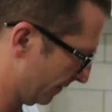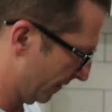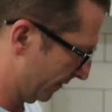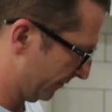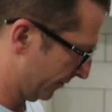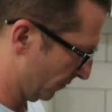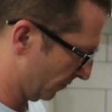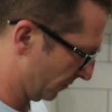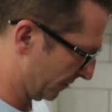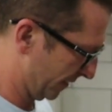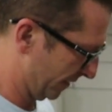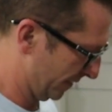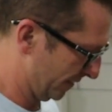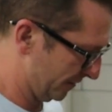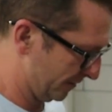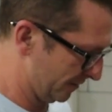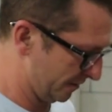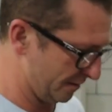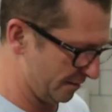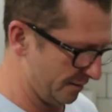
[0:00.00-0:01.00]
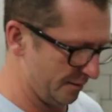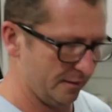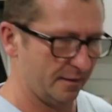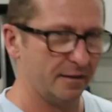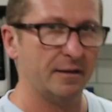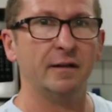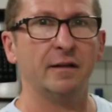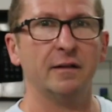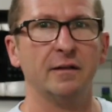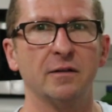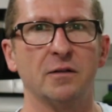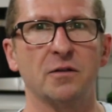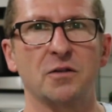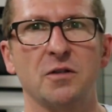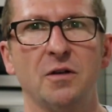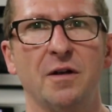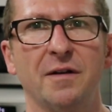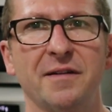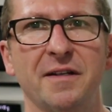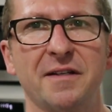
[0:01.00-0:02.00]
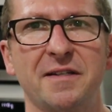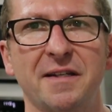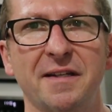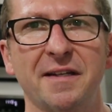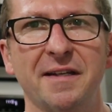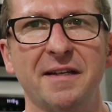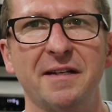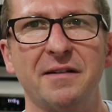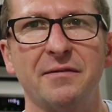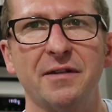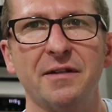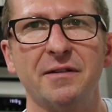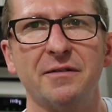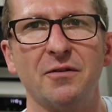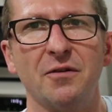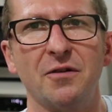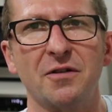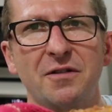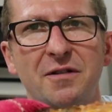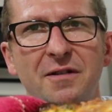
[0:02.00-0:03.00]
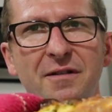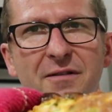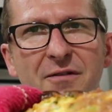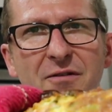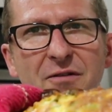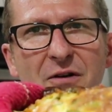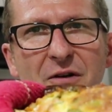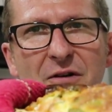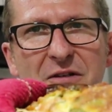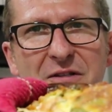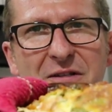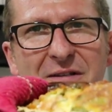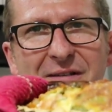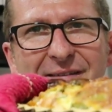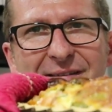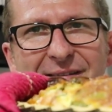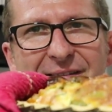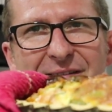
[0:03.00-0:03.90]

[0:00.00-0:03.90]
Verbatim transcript: if your quiche looks like this at the end of it, nice, nice,